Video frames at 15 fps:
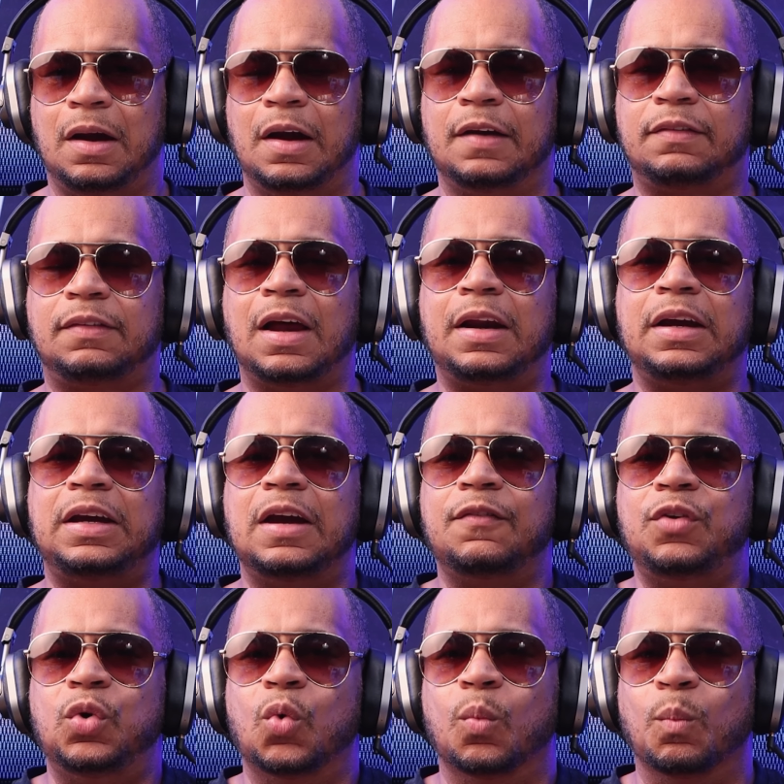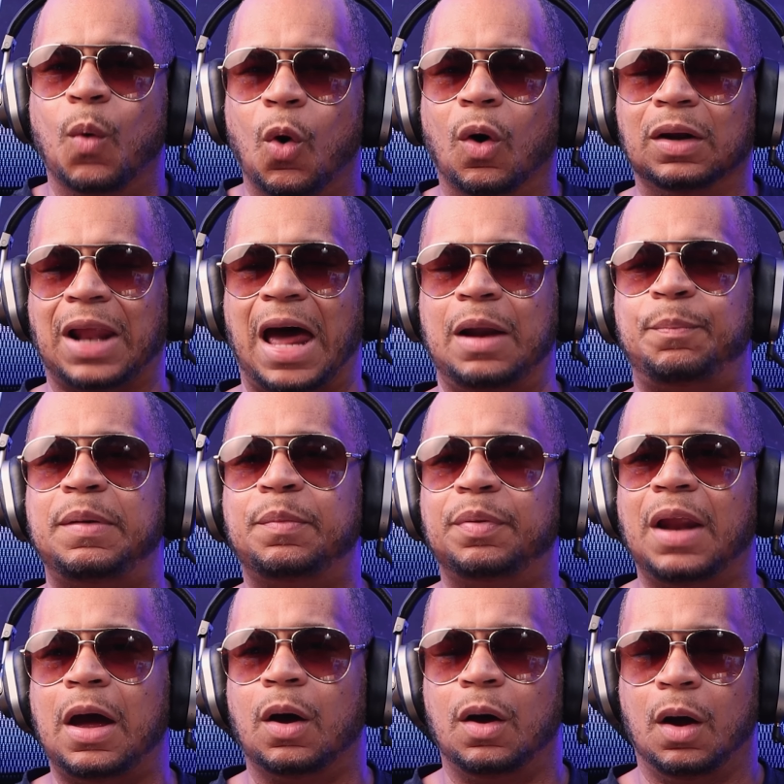instead of giving you more. A lot of
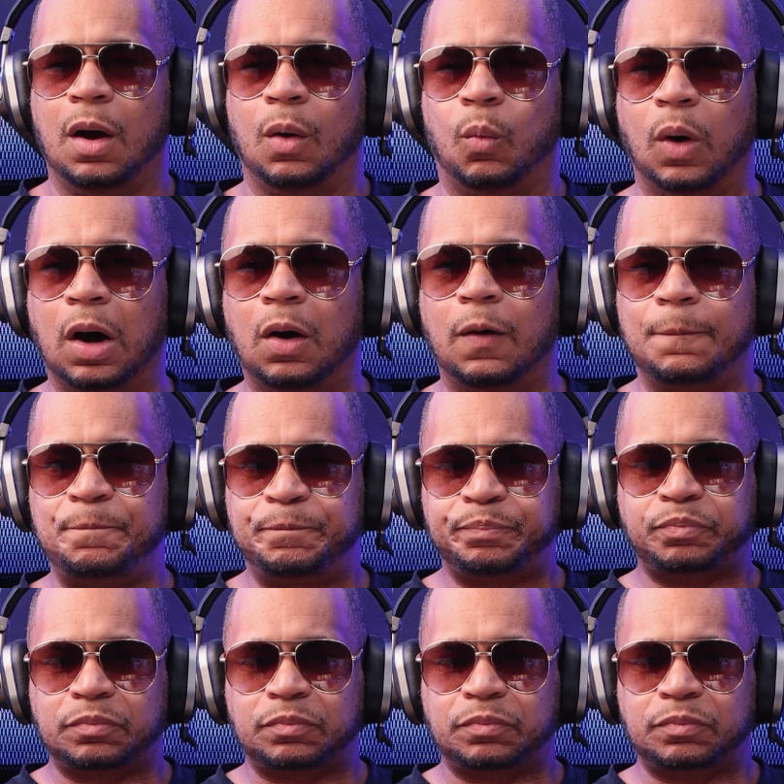people like, well,